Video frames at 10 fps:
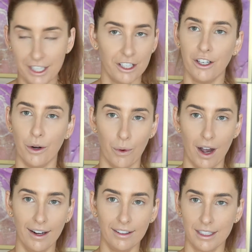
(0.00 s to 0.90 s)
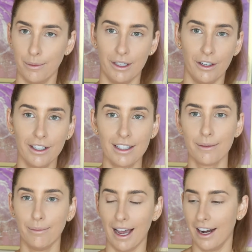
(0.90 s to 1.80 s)
I don't know why, to be honest,
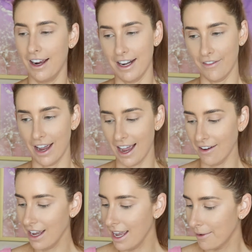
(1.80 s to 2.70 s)
but I never have.